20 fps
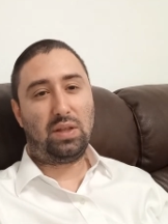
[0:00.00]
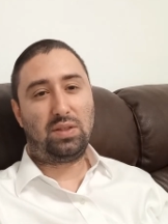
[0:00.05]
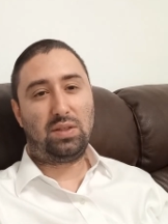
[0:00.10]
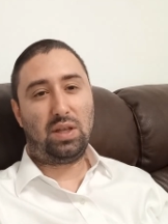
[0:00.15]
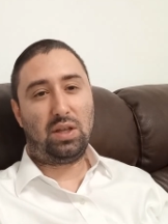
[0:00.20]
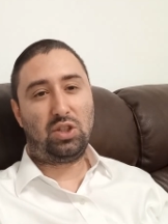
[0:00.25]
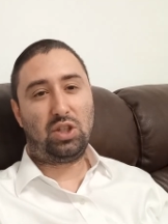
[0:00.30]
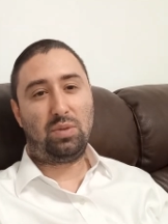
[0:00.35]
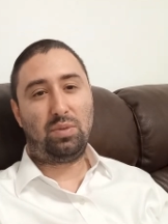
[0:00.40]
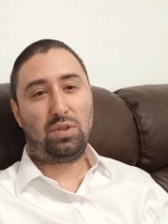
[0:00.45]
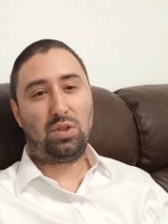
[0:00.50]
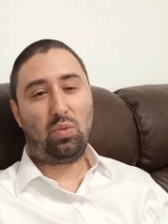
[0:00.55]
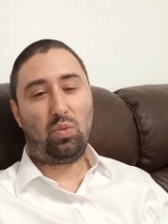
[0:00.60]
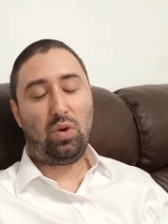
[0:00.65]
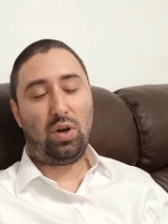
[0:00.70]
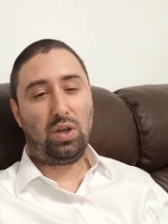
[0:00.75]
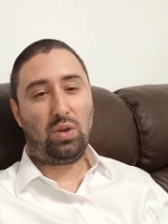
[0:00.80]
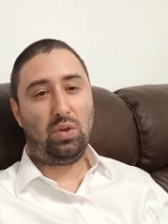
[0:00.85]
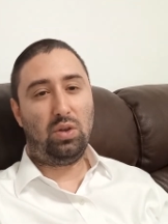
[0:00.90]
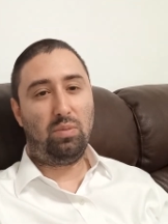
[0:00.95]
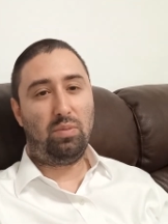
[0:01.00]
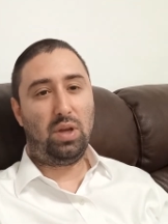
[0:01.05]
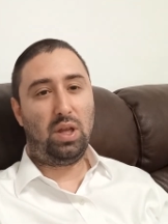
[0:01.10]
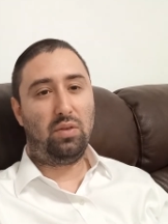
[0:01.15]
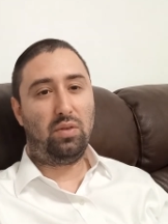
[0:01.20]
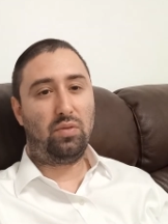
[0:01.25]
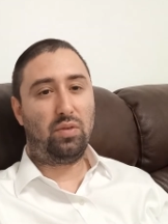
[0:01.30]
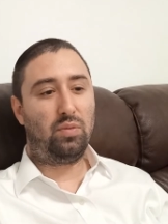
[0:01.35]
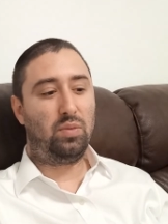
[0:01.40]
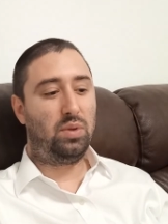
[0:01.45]
Hashem doesn't want you to
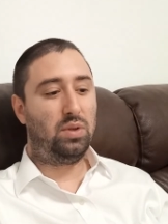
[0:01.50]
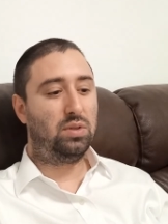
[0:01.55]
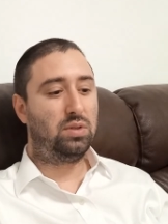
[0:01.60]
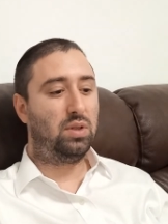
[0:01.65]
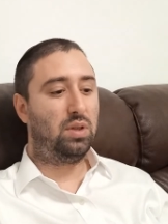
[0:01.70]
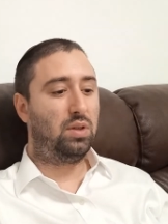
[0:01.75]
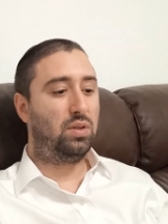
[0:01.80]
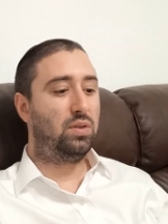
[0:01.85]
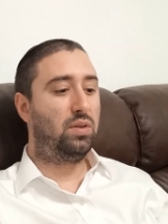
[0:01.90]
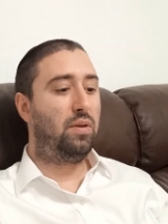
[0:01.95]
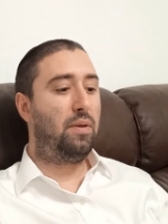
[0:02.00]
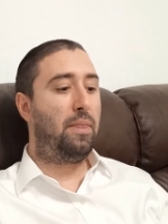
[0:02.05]
benefit from these things.